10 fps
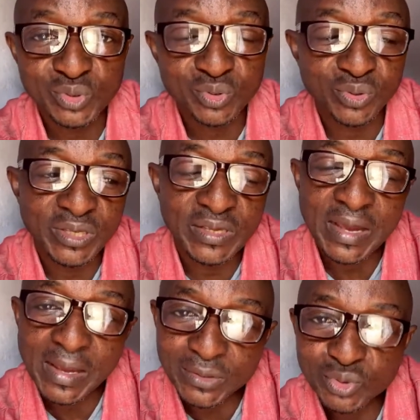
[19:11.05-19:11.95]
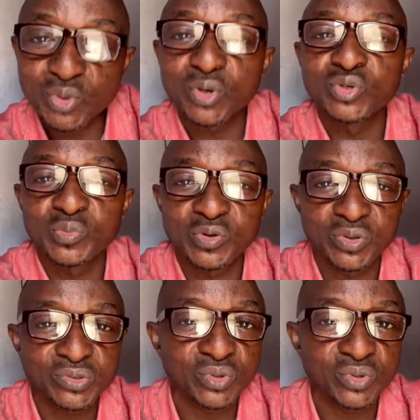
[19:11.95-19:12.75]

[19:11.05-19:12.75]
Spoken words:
so he has to contribute his